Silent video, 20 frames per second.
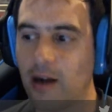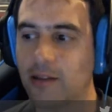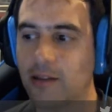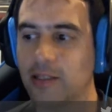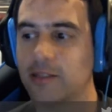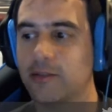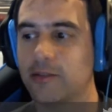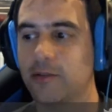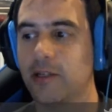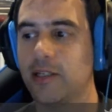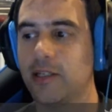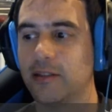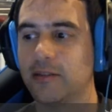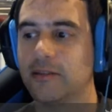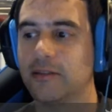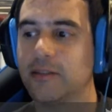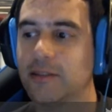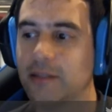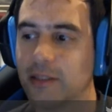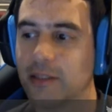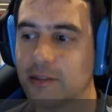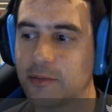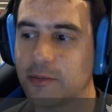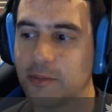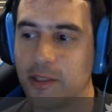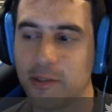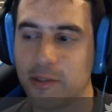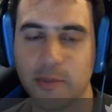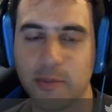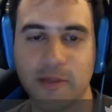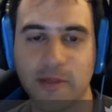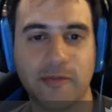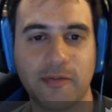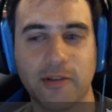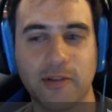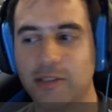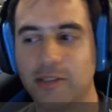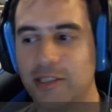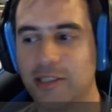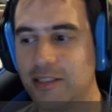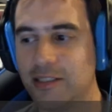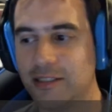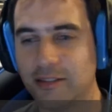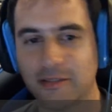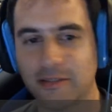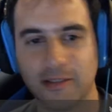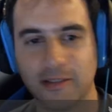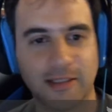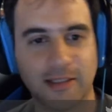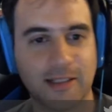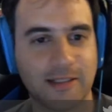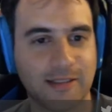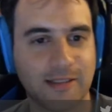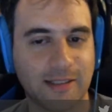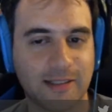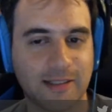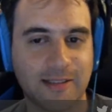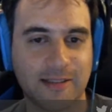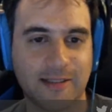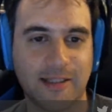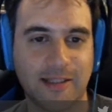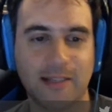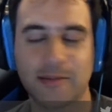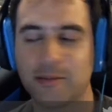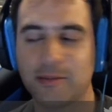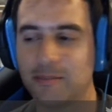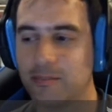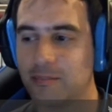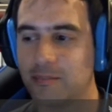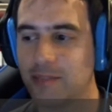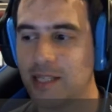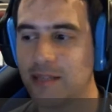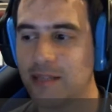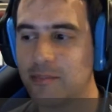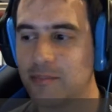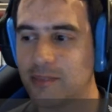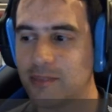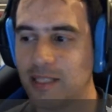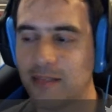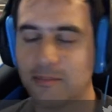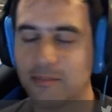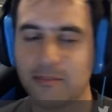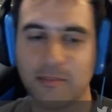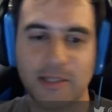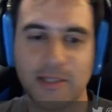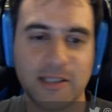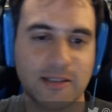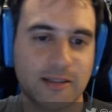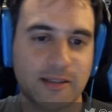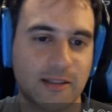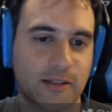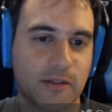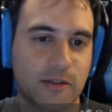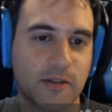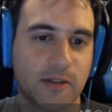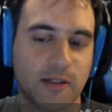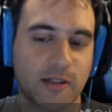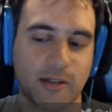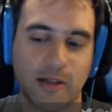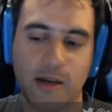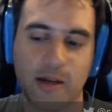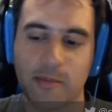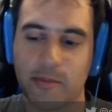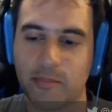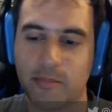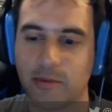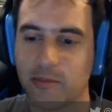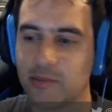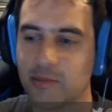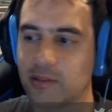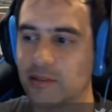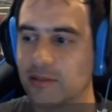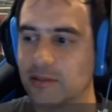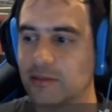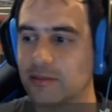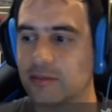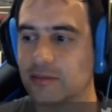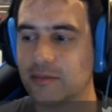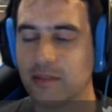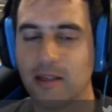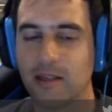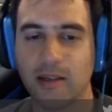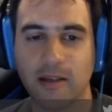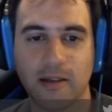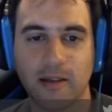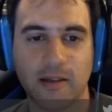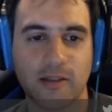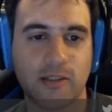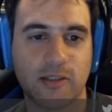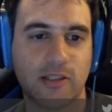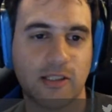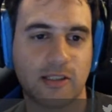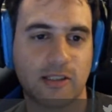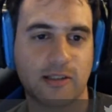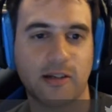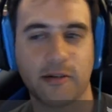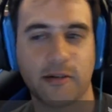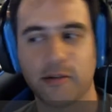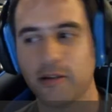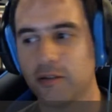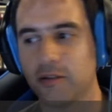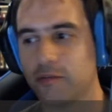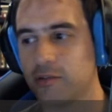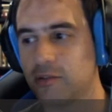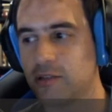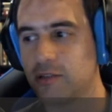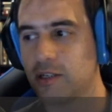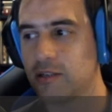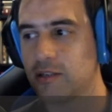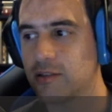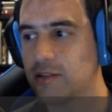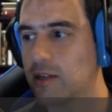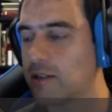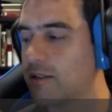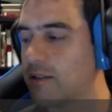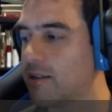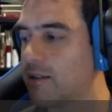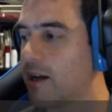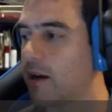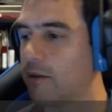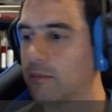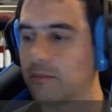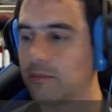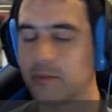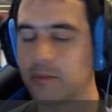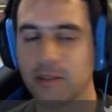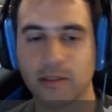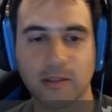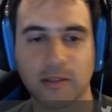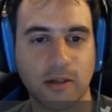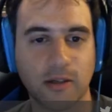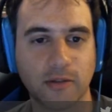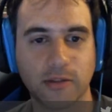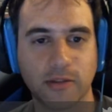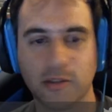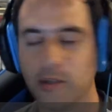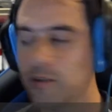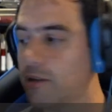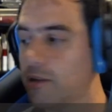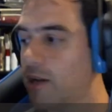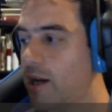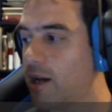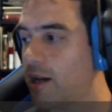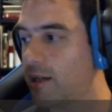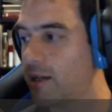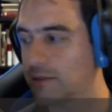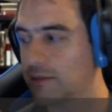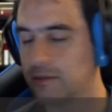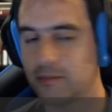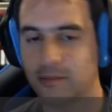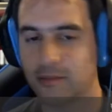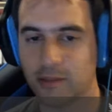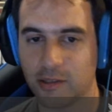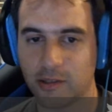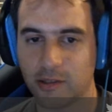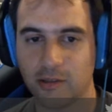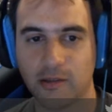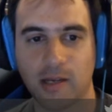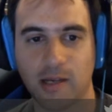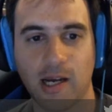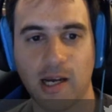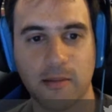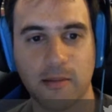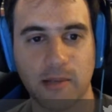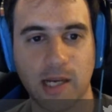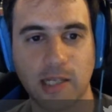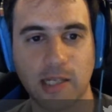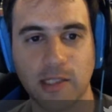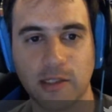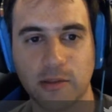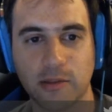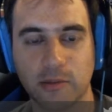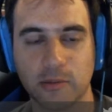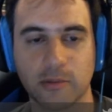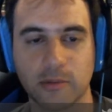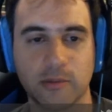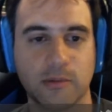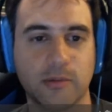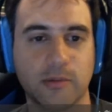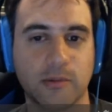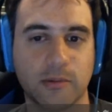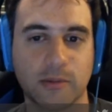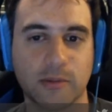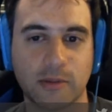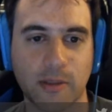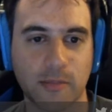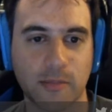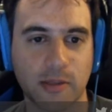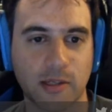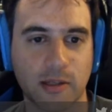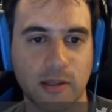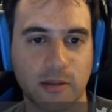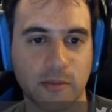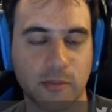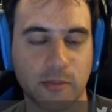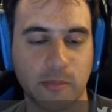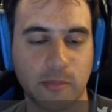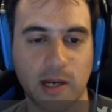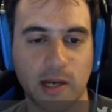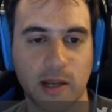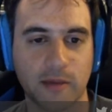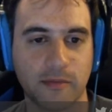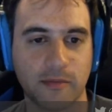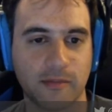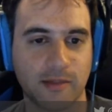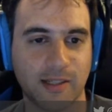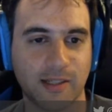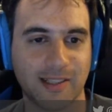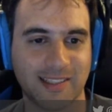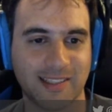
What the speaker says: Oh, that's great. That's great. You being 14 is that means that you have a promising chess career if you start studying now. On the other hand, you know, I need to do something else with my life.